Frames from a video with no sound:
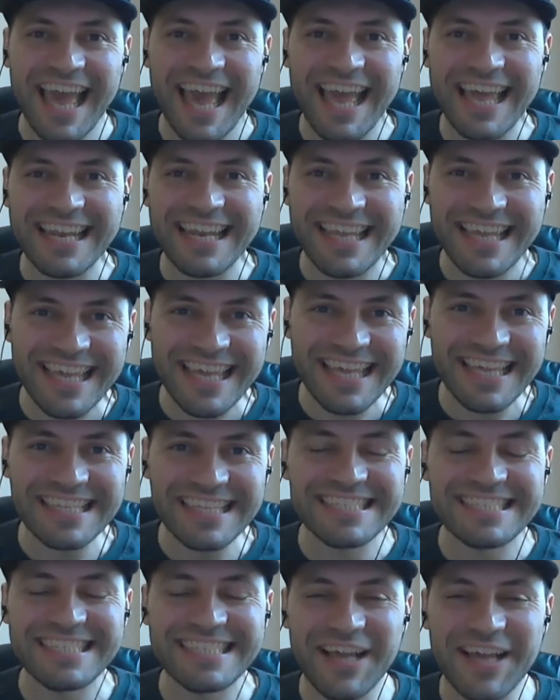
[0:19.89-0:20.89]
and
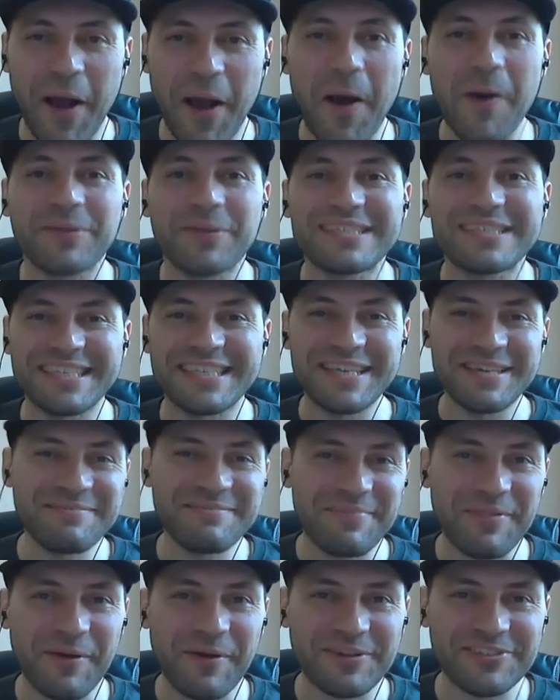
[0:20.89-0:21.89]
he's on
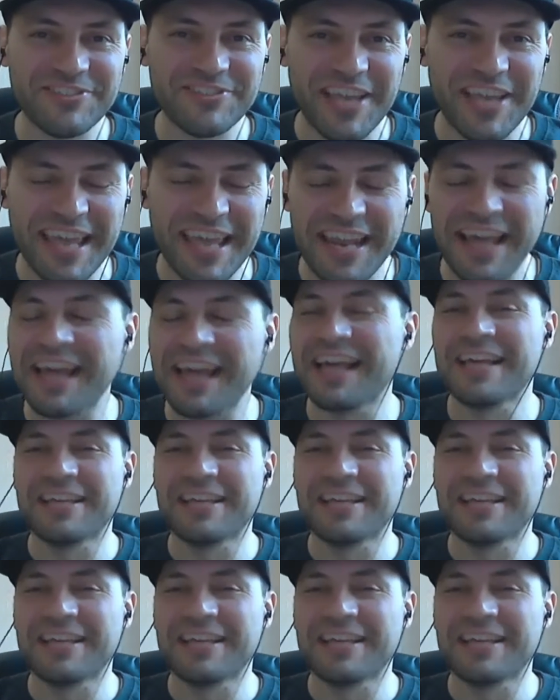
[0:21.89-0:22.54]
Steem blockchain.